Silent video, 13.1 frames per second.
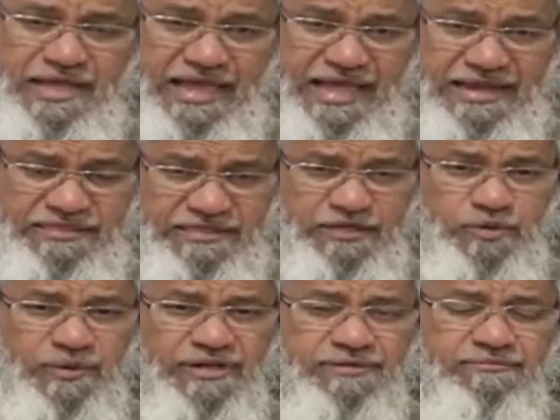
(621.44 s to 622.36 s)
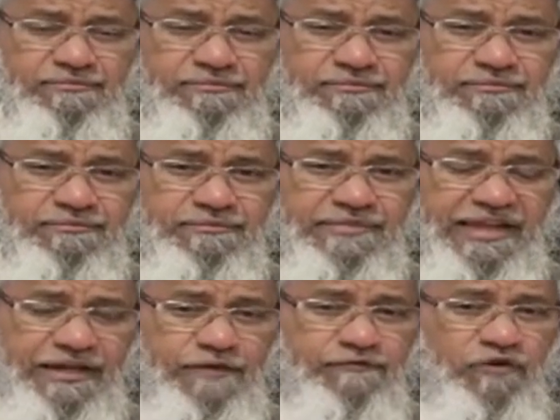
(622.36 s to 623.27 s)
And see to it
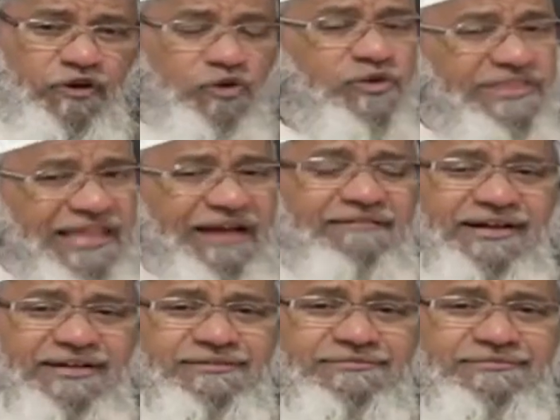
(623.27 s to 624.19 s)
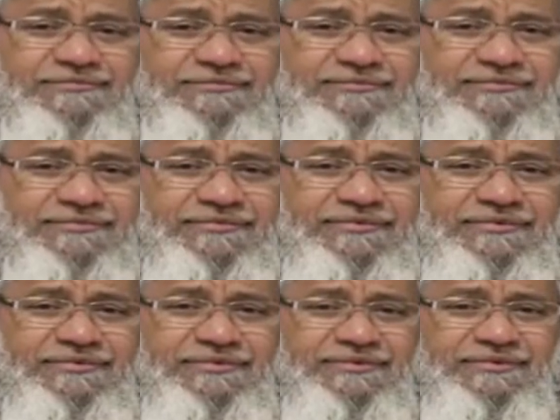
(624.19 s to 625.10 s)
that if you are doing dawah,
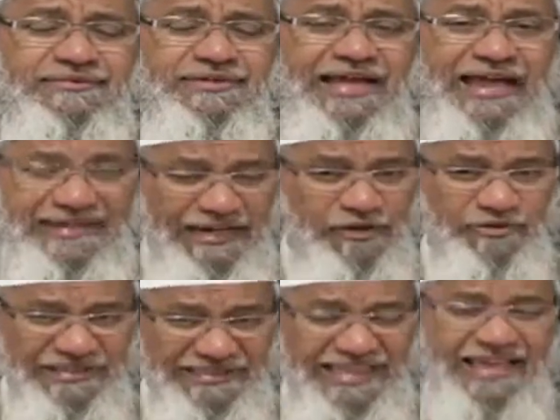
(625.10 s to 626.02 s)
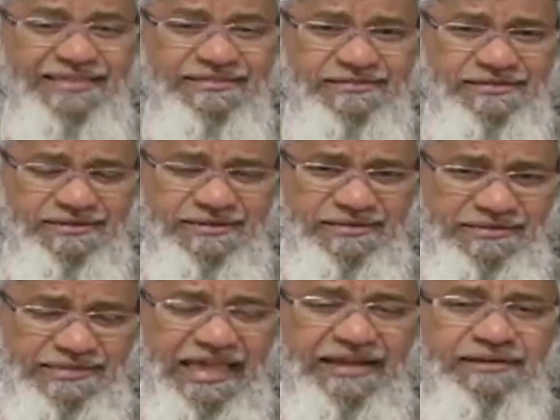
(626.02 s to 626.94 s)
I tell to the dais
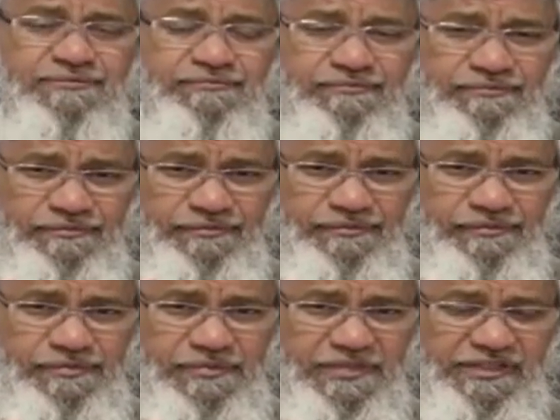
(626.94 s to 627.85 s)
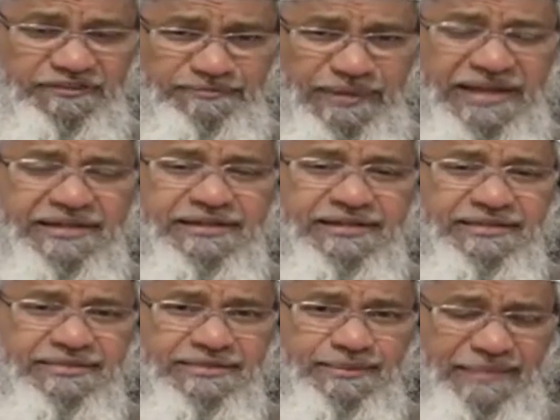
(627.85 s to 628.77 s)
that spend
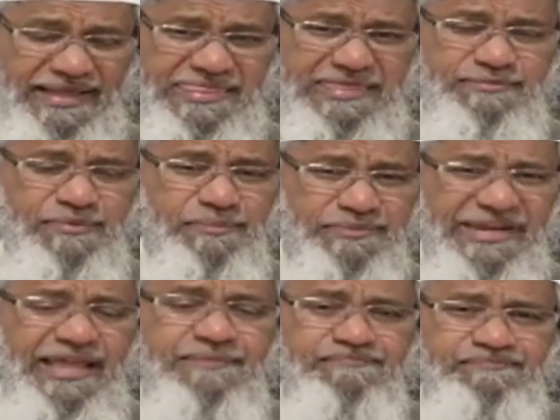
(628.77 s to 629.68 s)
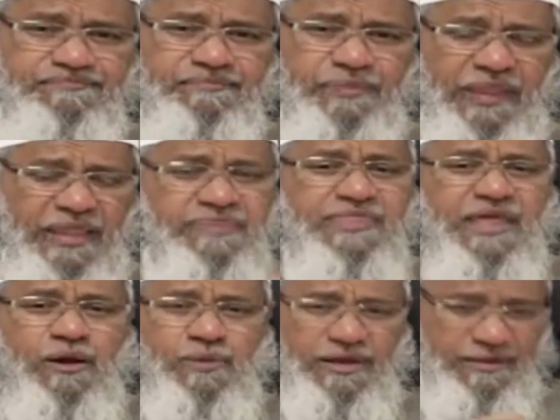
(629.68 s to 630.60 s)
the maximum time in
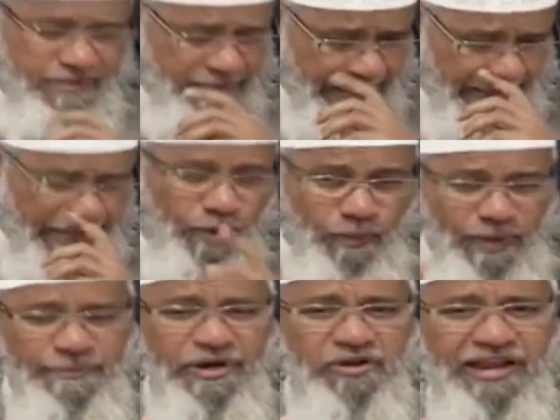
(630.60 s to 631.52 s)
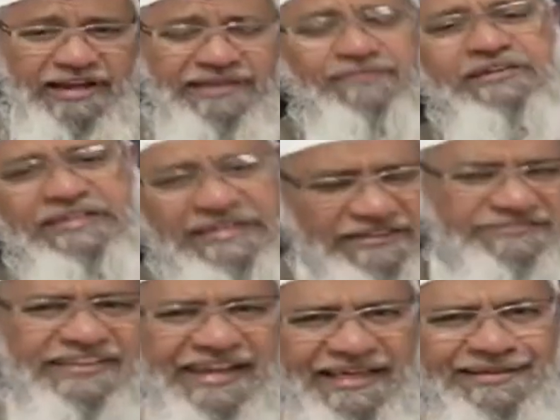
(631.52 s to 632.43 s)
dawah. In one particular activity it is
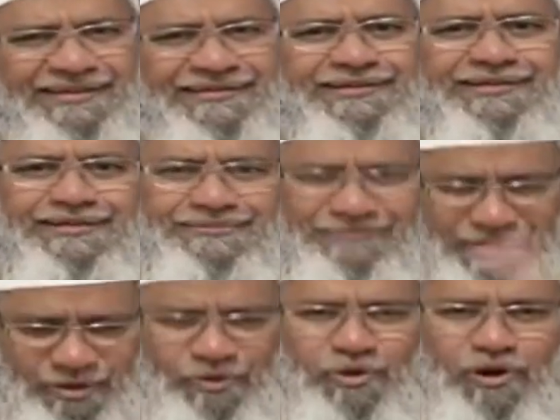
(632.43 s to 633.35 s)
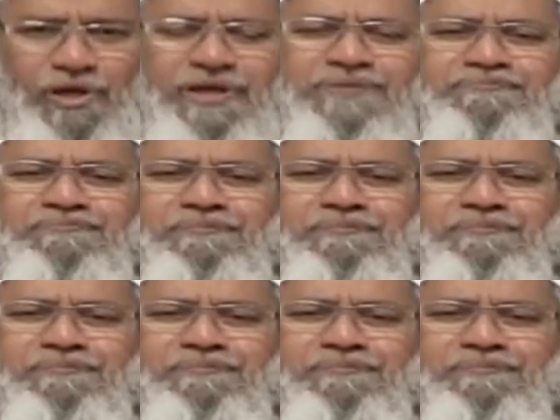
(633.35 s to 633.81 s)
salah, but overall